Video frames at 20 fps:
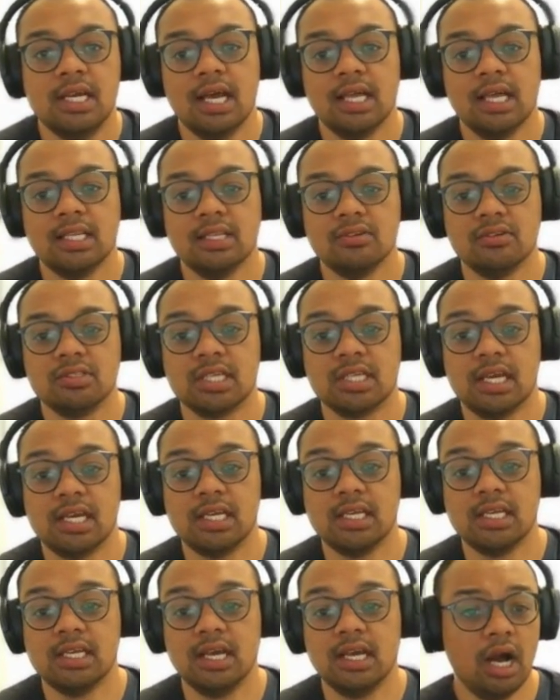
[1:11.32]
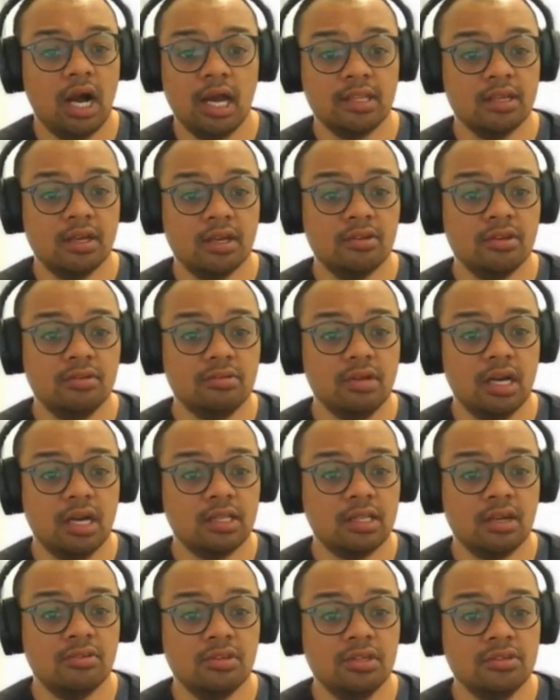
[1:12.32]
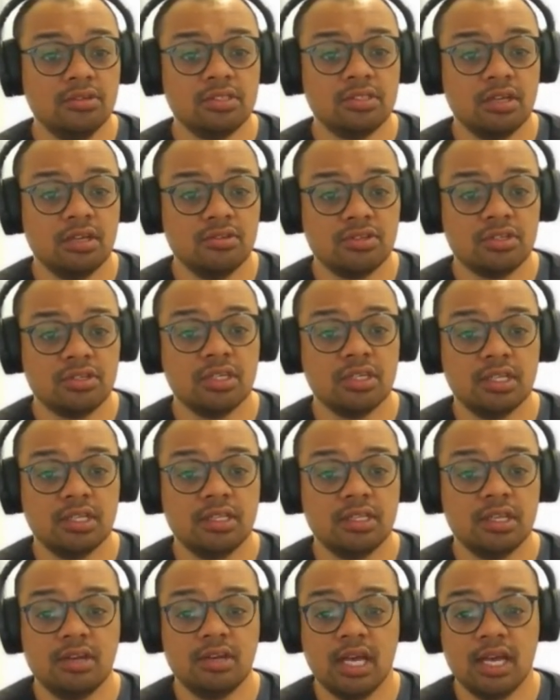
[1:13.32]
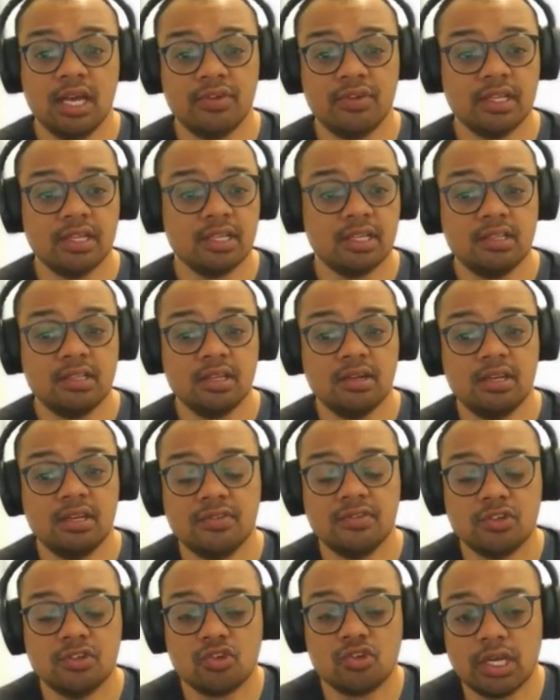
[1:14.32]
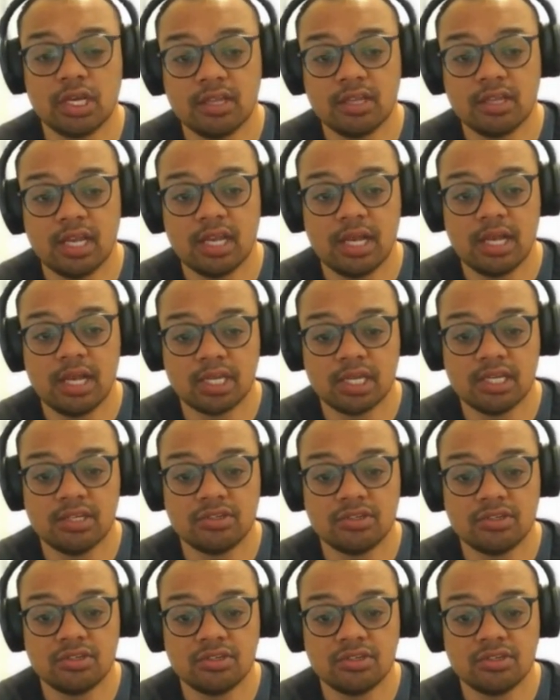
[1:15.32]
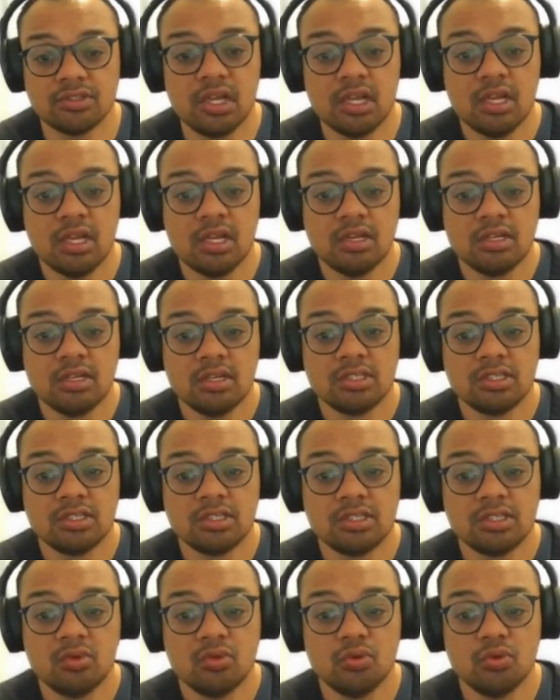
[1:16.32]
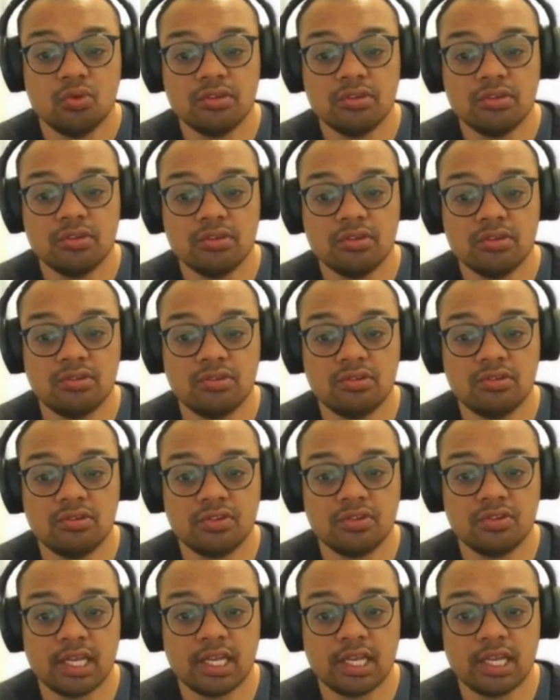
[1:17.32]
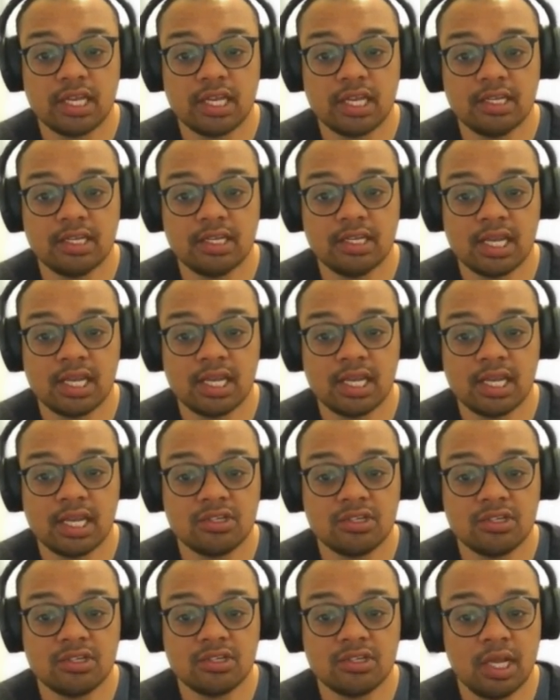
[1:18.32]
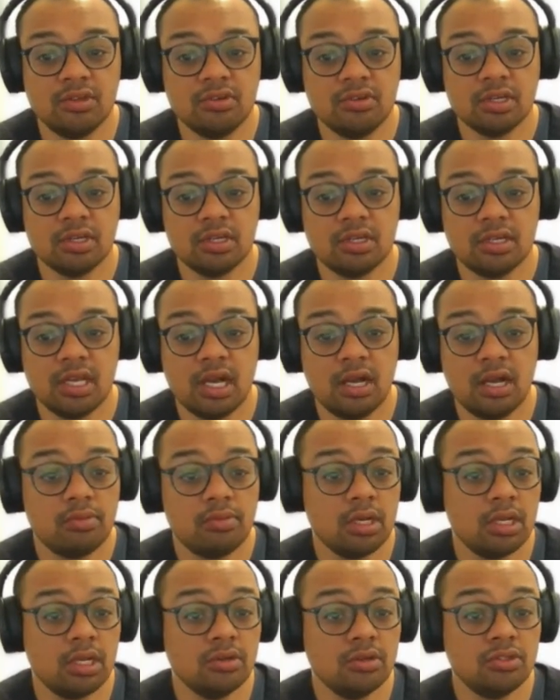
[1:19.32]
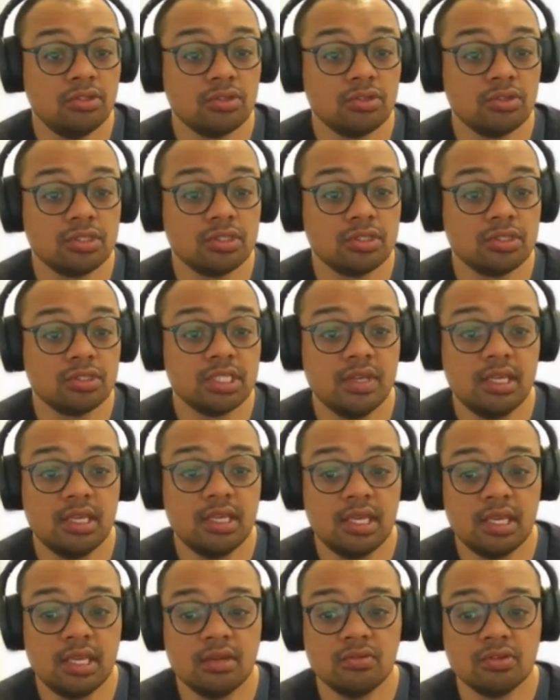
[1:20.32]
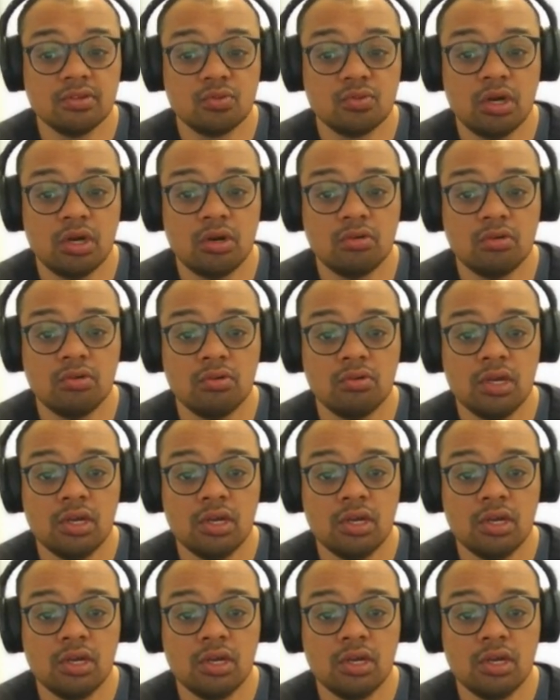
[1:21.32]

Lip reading: and they'll say, I don't use Notion, I don't have it, they don't even track the applications. So we use Notion for tracking an application plan. You can upload your CV here as well.